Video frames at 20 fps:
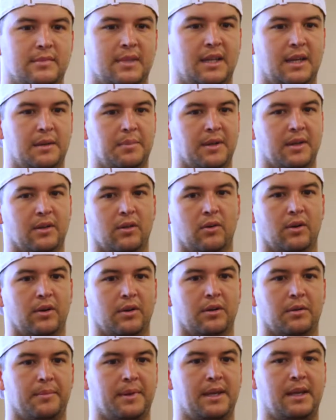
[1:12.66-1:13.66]
They've been loyal
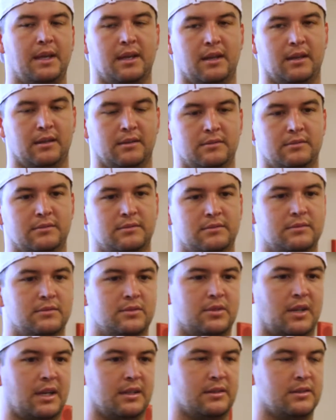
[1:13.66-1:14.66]
to me, and
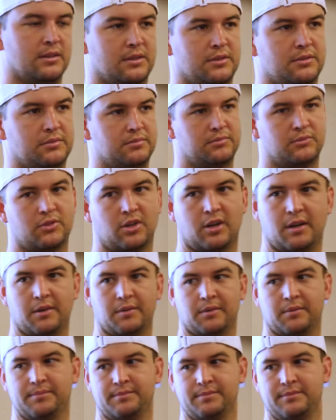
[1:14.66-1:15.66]
so I was just trying
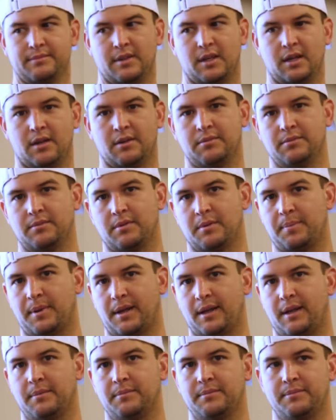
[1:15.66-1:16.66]
to,
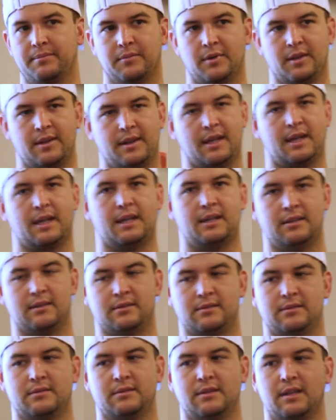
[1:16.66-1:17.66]
repay them with that.
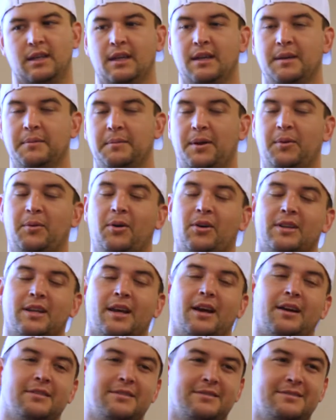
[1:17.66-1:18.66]
But it worked
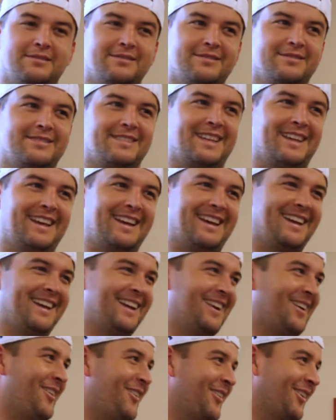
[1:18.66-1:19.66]
out. Yeah, it
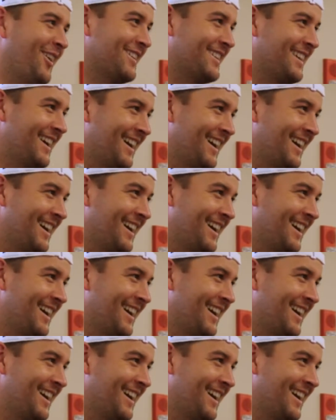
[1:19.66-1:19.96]
all worked